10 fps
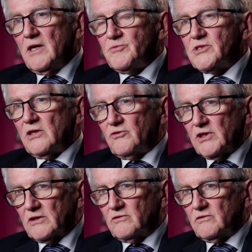
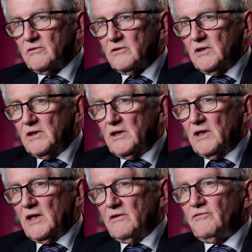obstetrics.
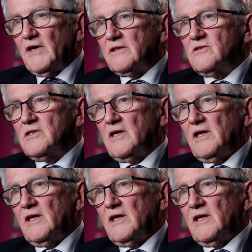And in fact,